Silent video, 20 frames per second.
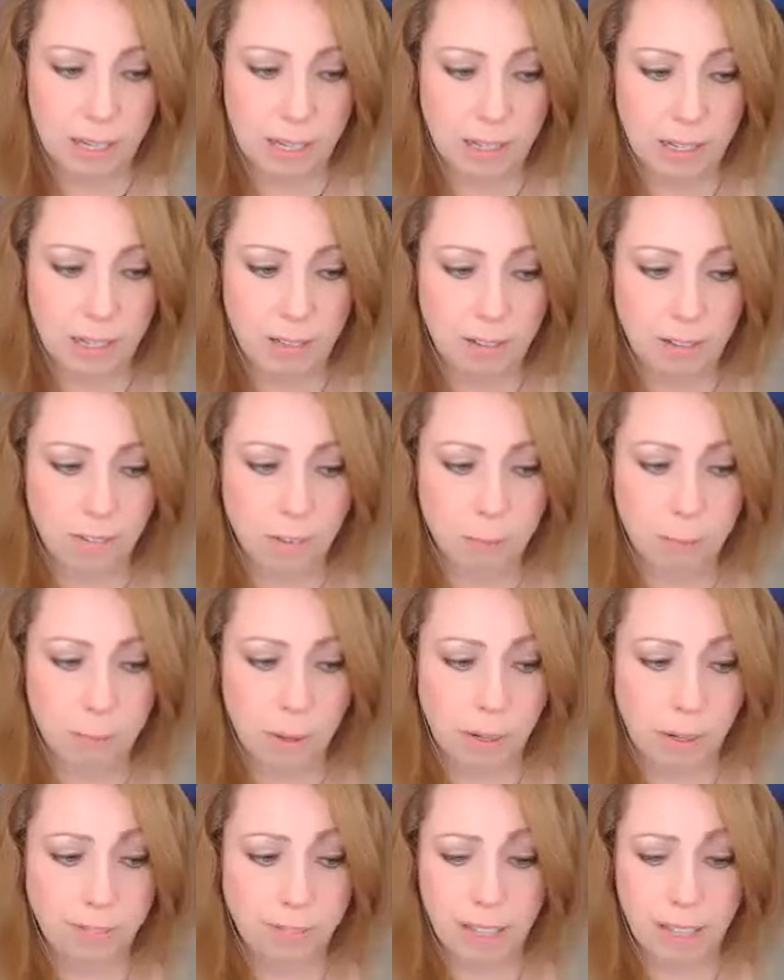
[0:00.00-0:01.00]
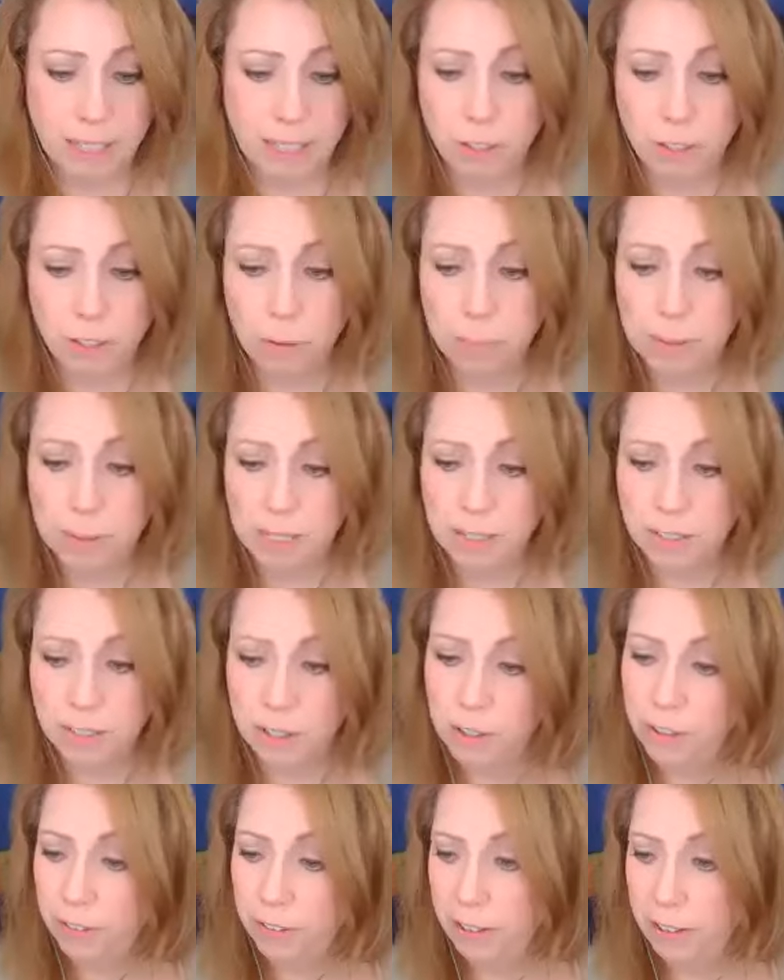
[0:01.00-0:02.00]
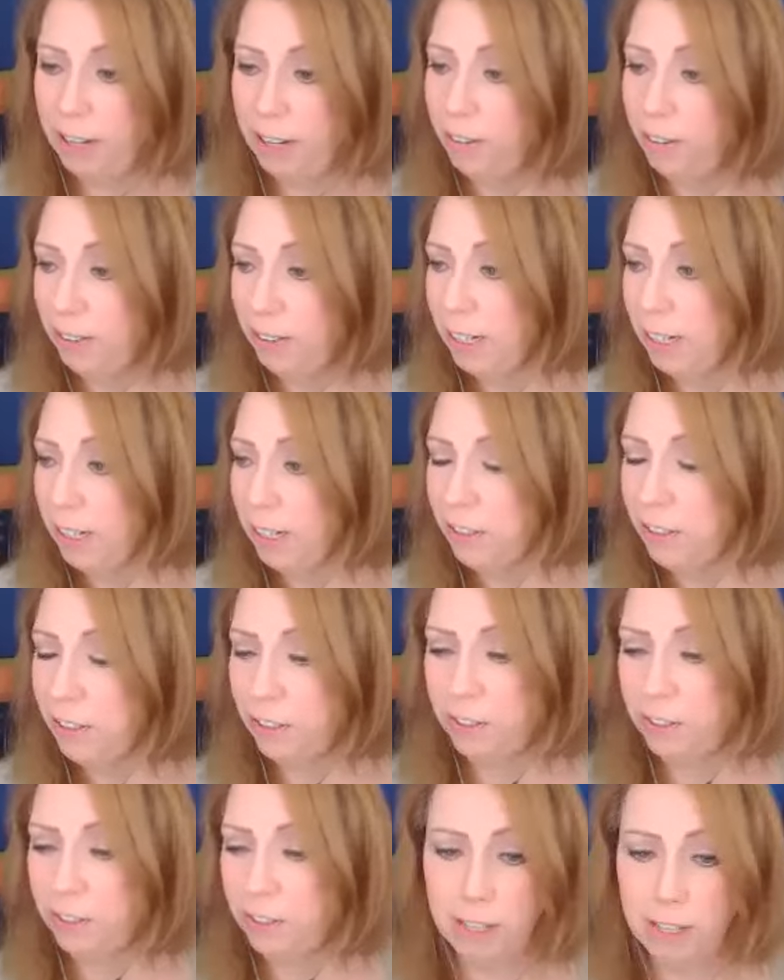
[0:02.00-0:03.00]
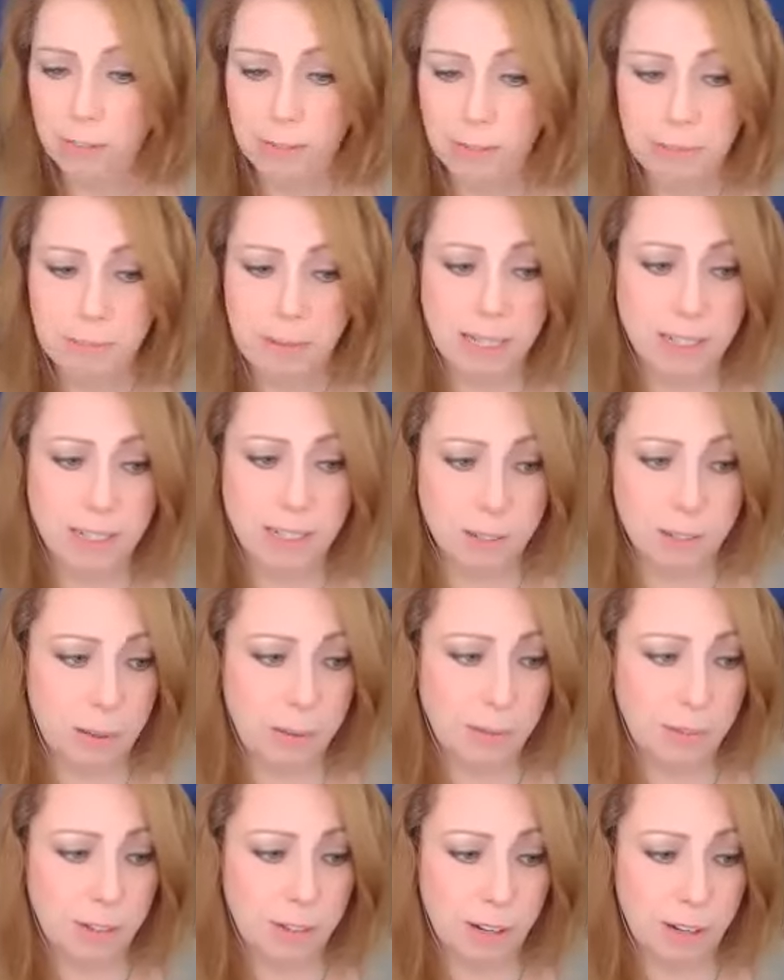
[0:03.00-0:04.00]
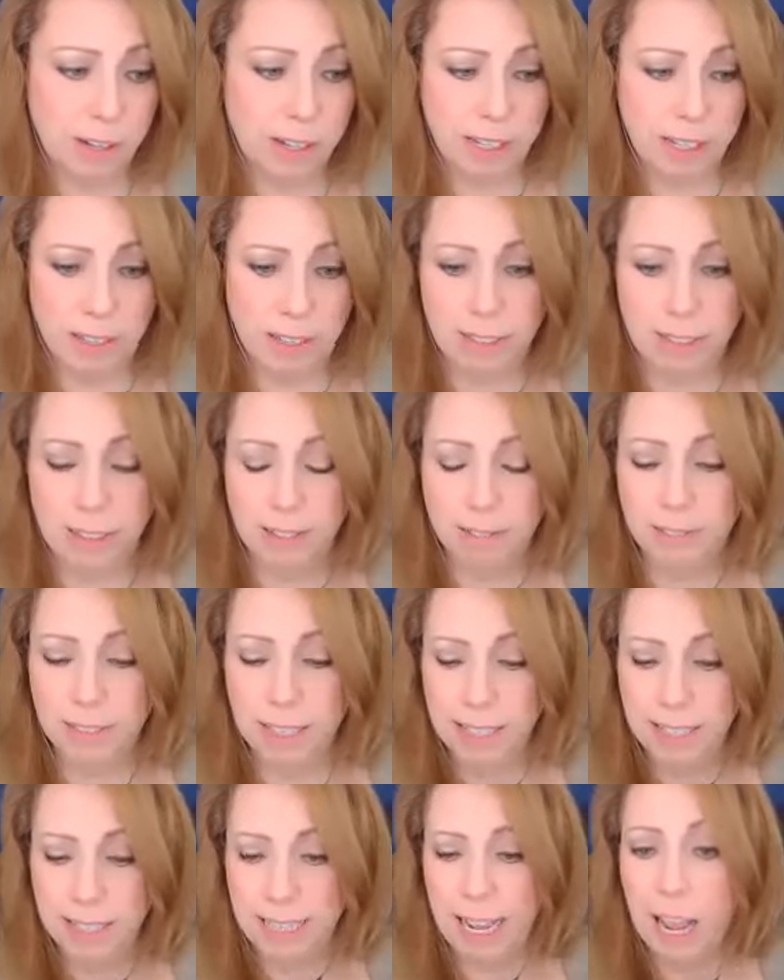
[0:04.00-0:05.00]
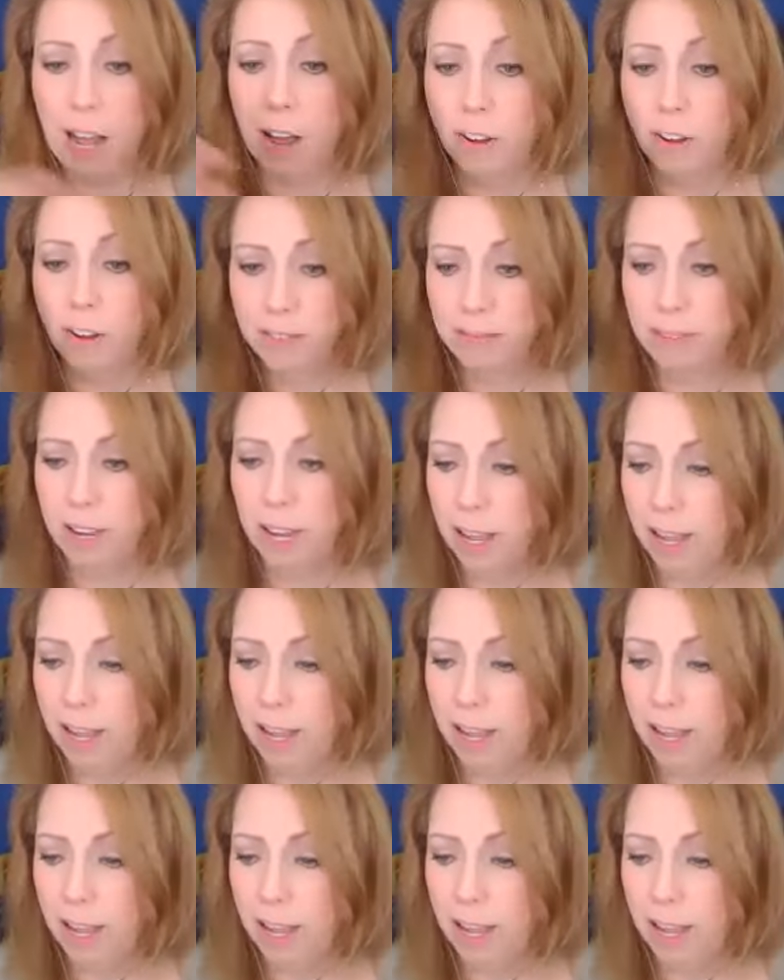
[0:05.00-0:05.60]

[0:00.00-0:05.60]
and the butterfly told me to turn around, and I turned around and went back to the boat dock and let it out.